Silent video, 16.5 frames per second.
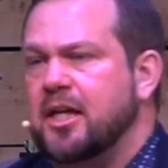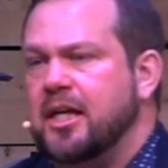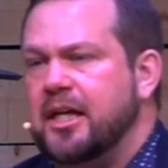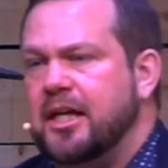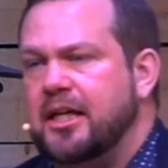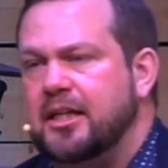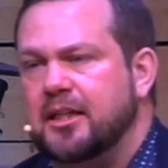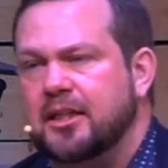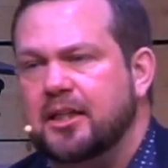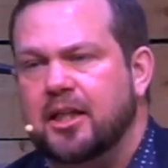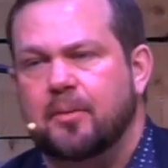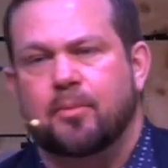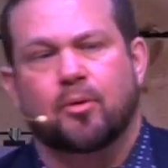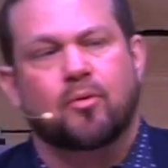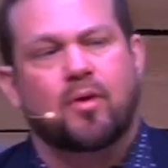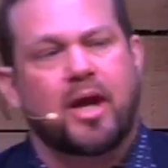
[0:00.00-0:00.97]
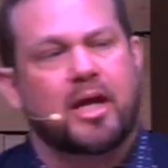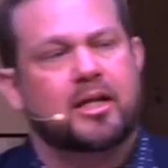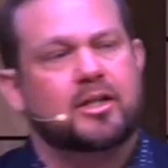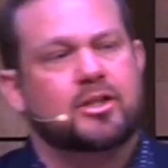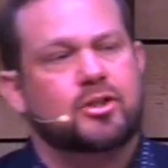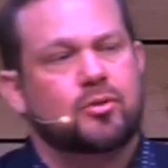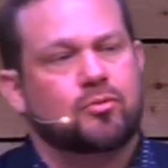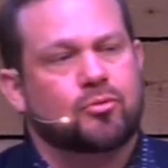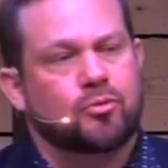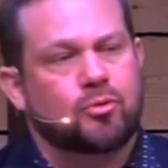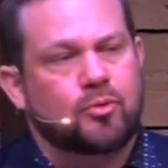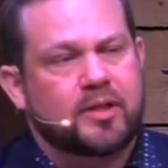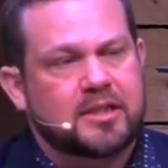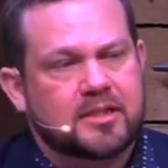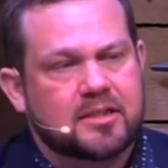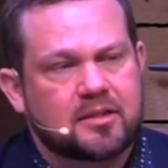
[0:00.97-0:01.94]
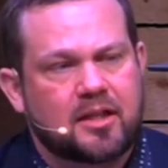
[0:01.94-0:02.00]
he liberated you through
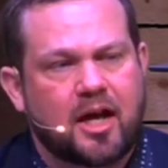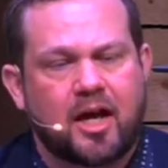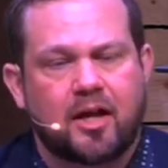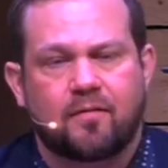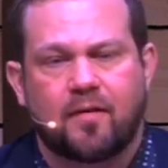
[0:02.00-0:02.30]
his life